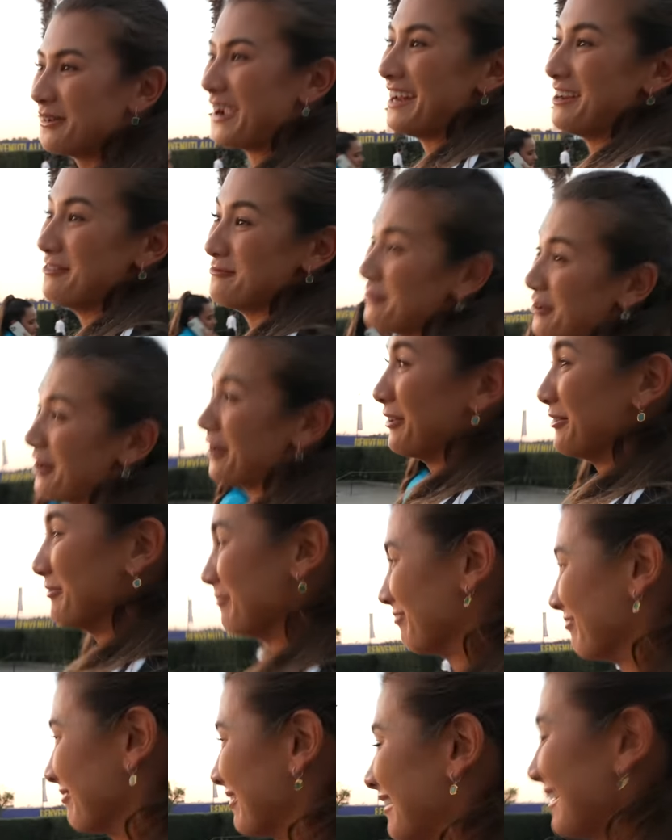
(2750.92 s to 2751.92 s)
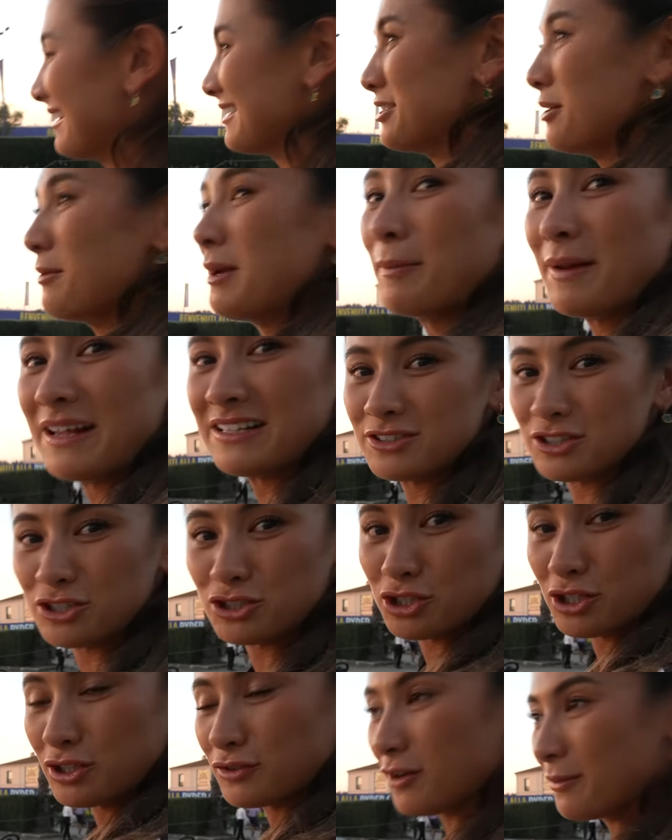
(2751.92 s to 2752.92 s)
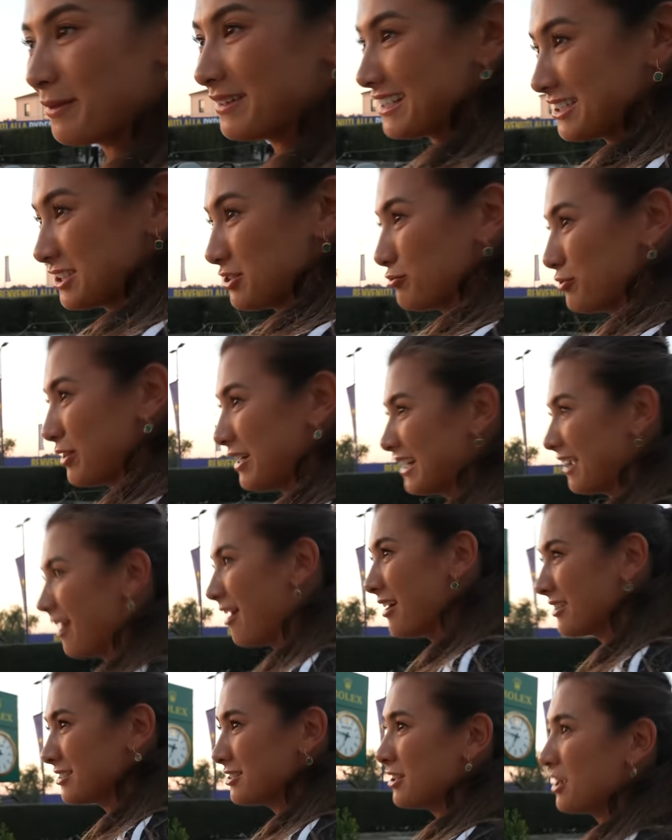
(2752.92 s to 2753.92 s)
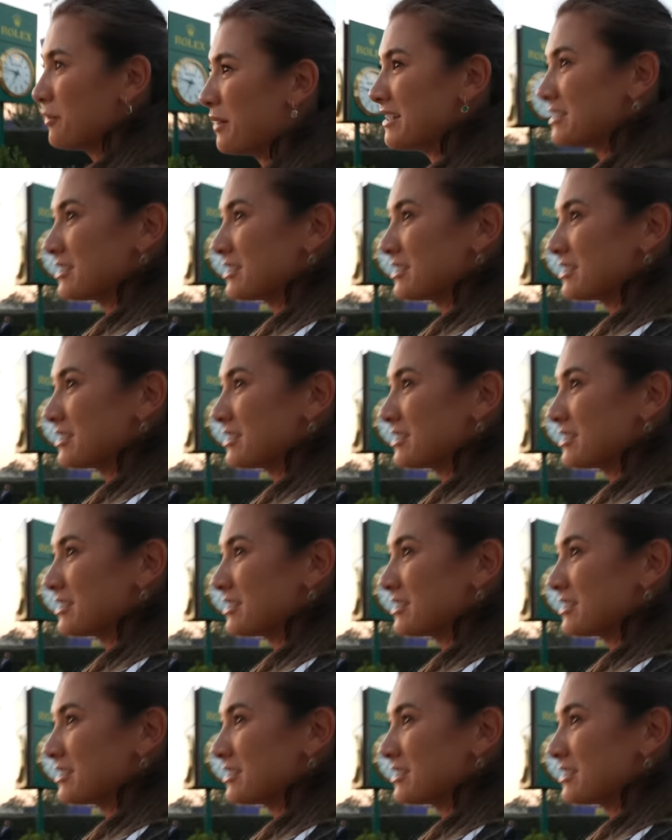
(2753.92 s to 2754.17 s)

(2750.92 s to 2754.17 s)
When in Rome. There's so many places to choose from, it's actually really hard to know where